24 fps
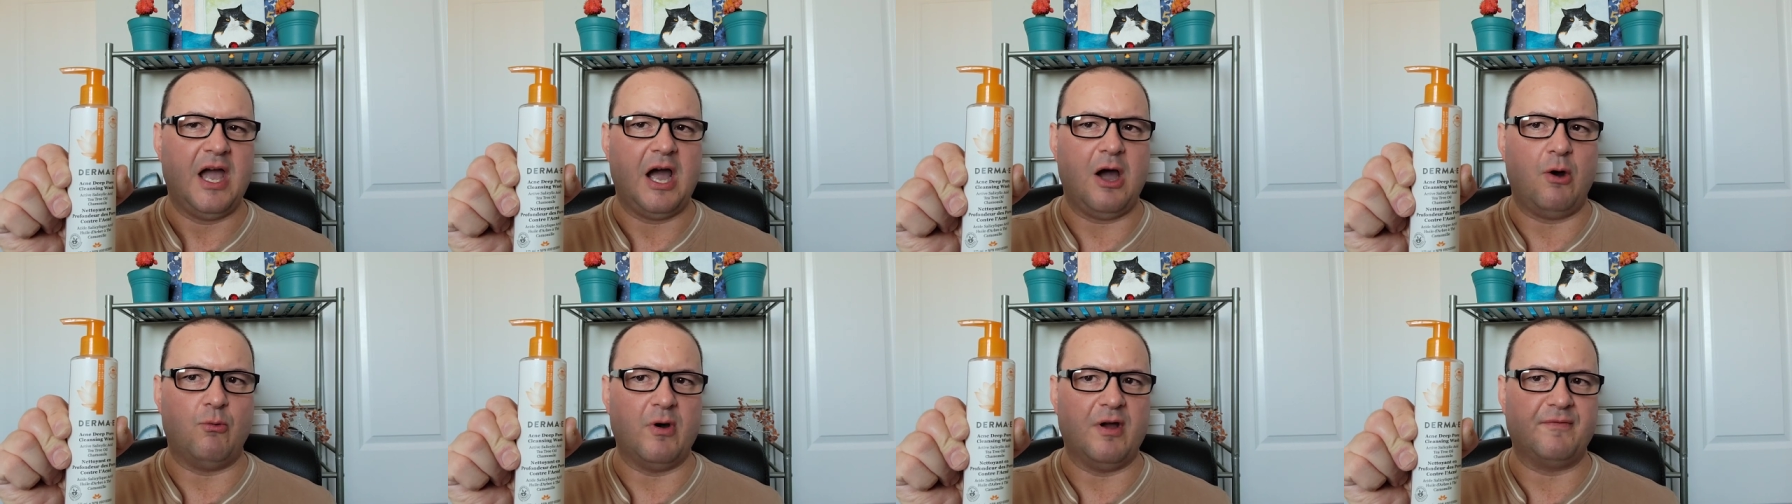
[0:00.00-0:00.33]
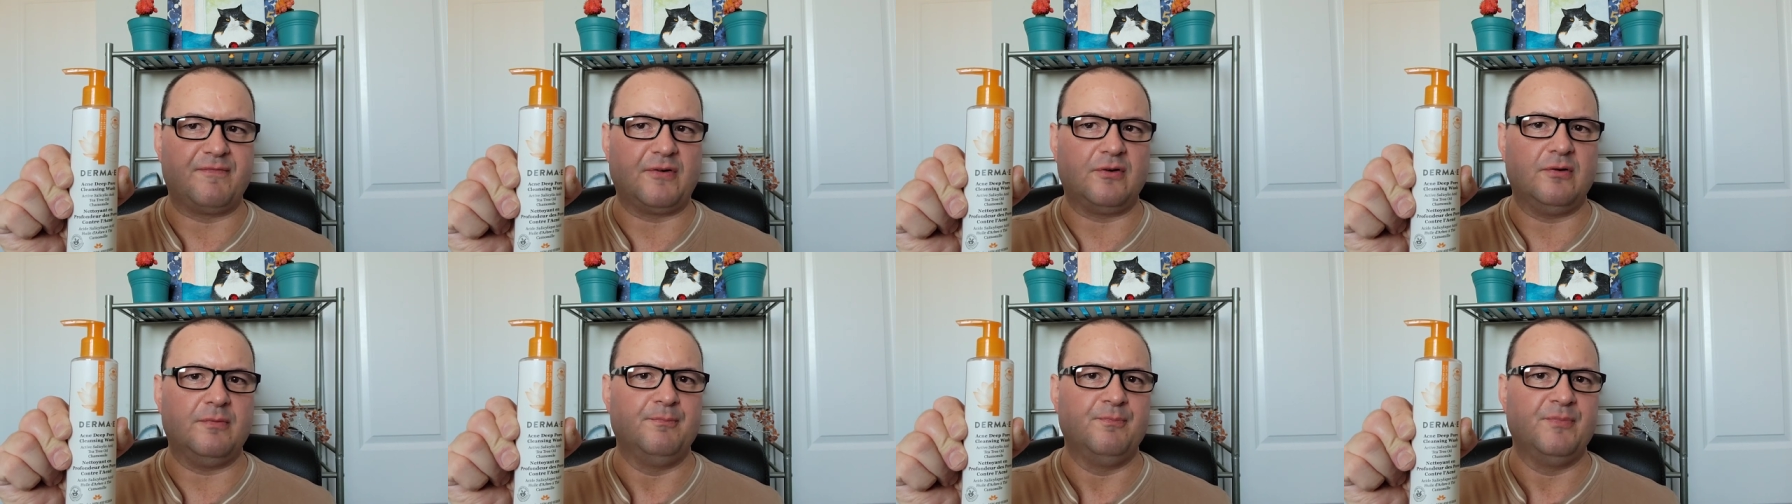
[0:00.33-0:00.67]

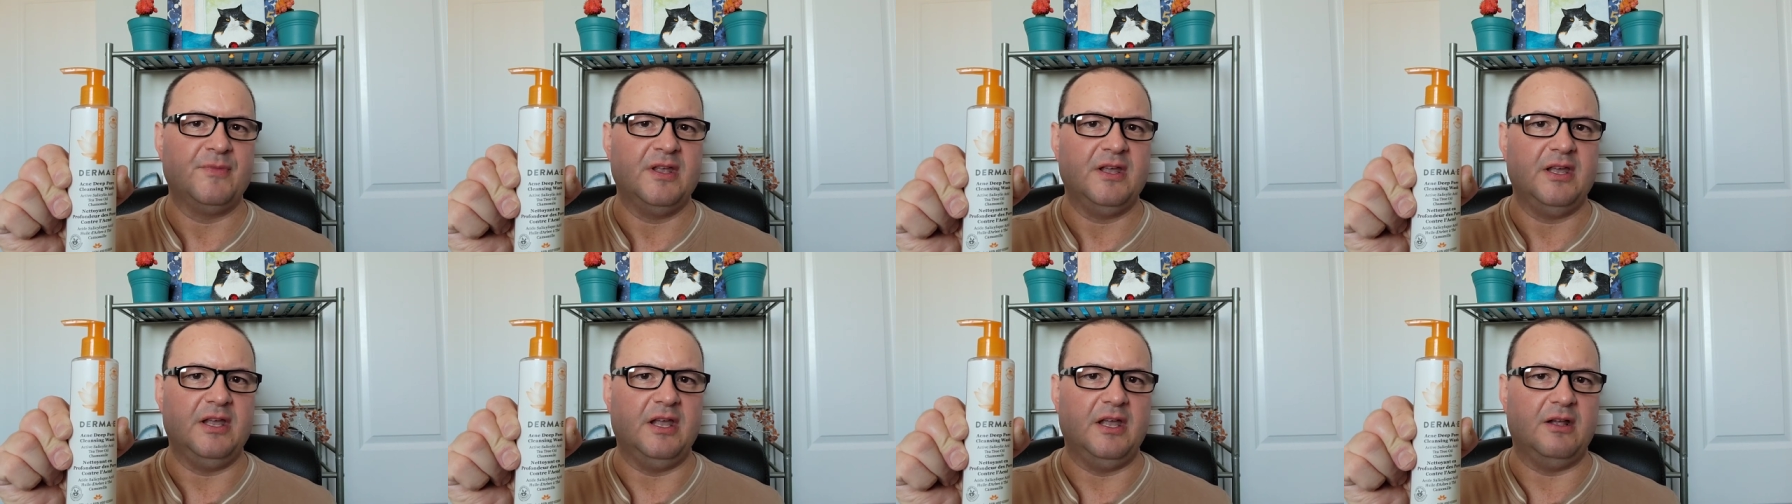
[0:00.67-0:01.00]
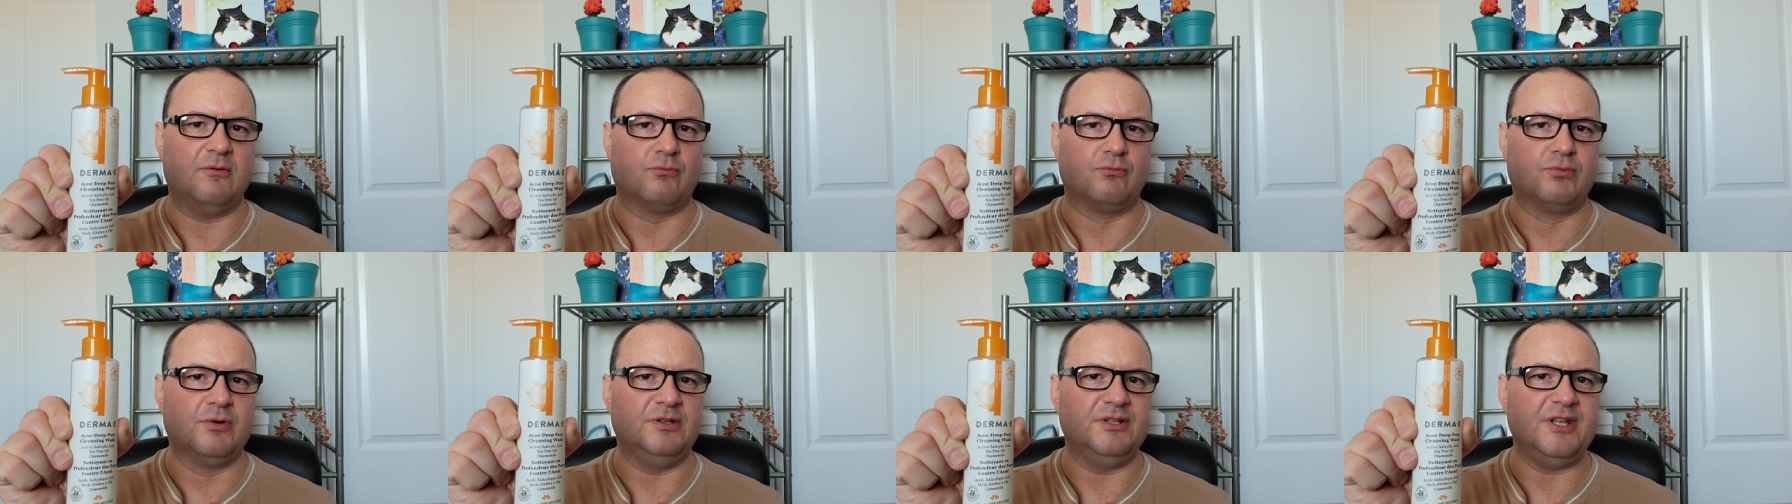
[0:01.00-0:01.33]
However,
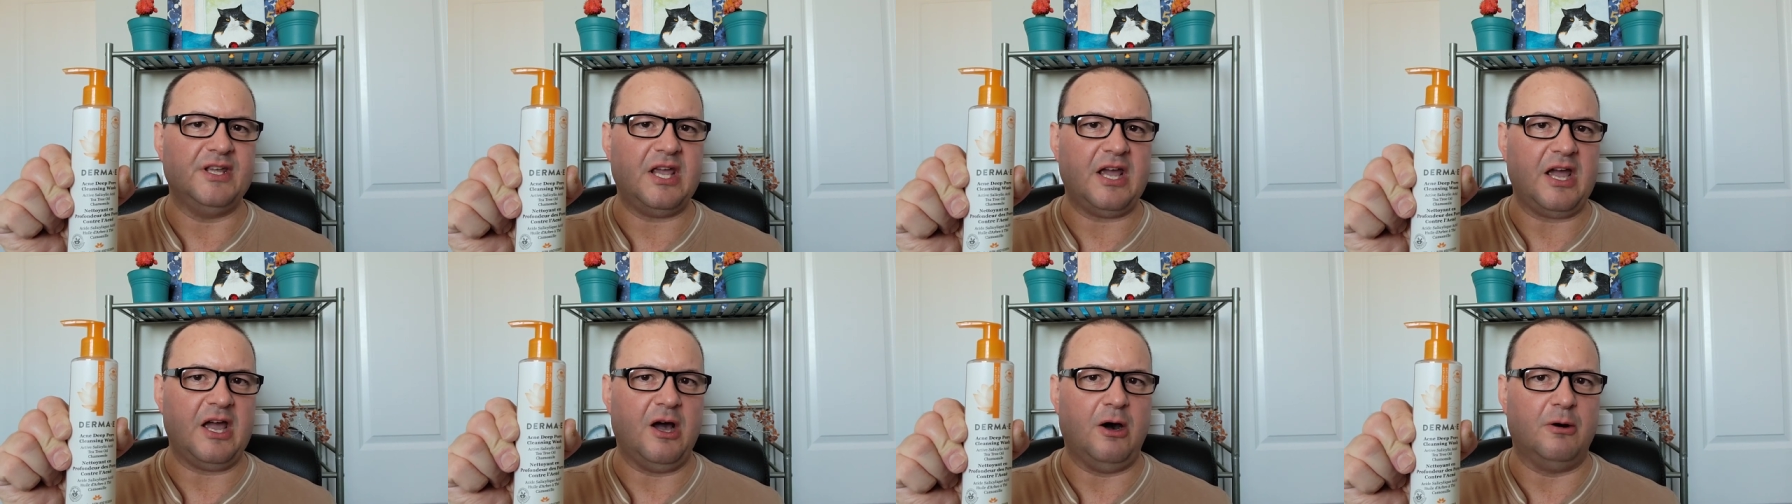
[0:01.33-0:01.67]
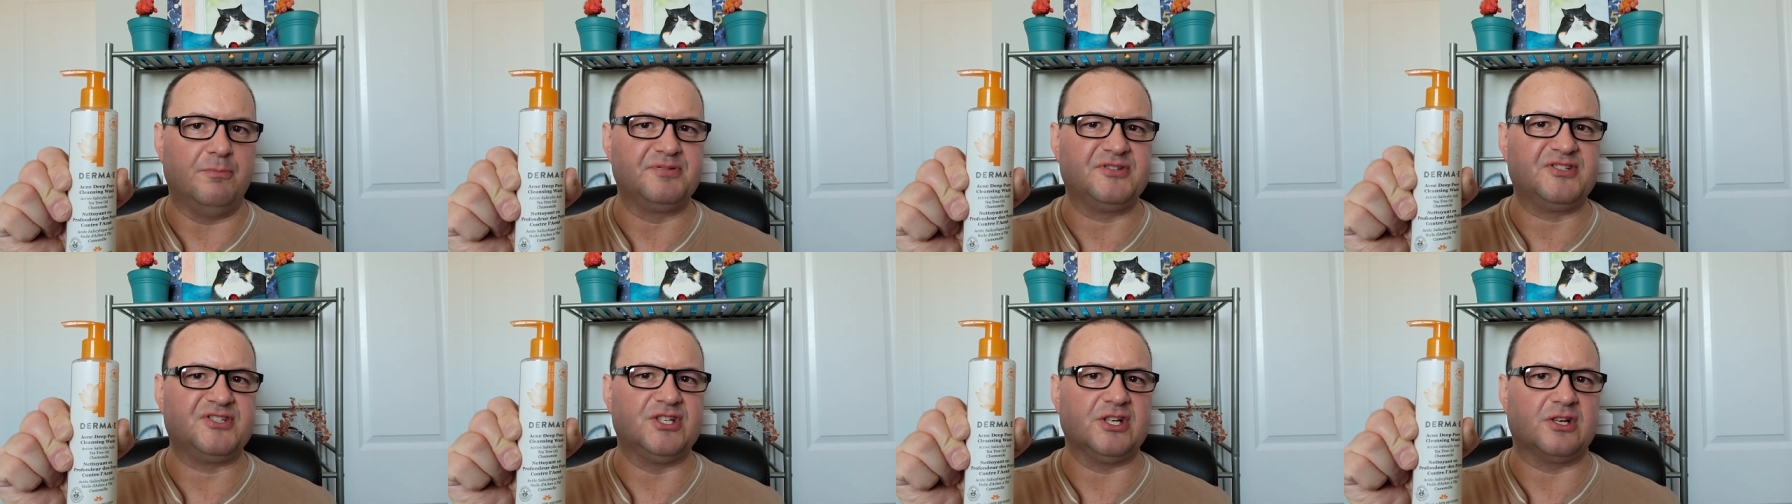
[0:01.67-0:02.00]
it really
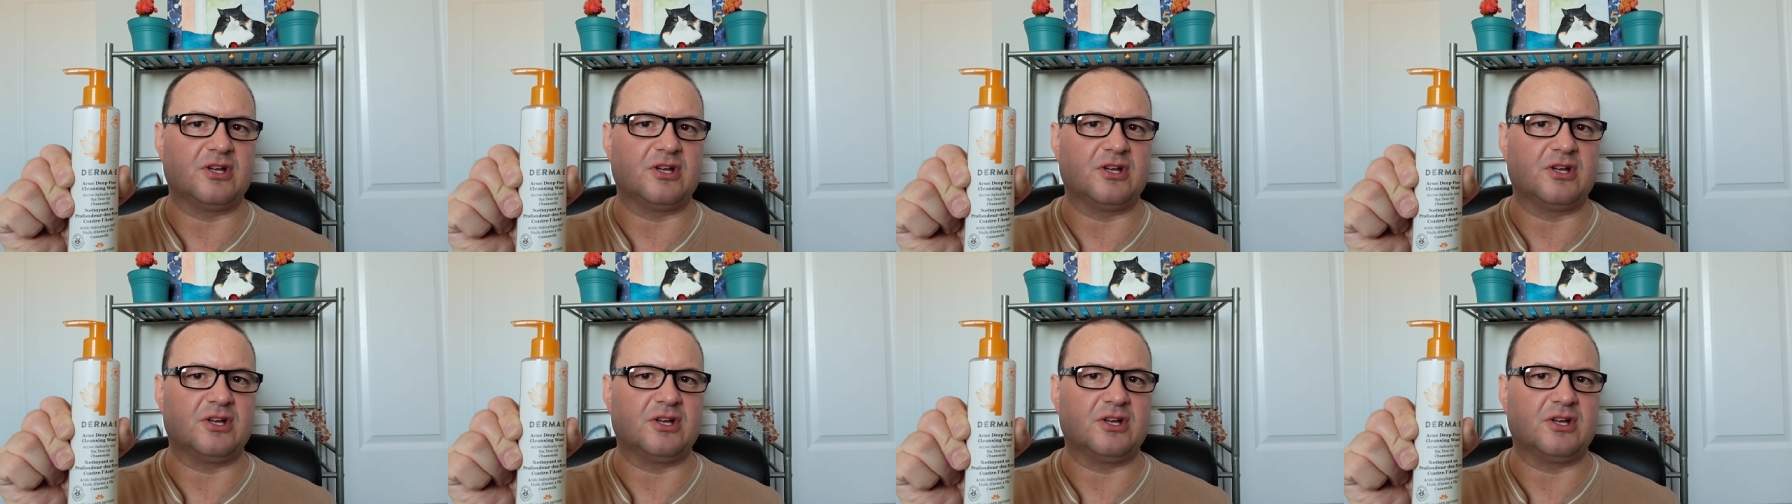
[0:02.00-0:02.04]
helps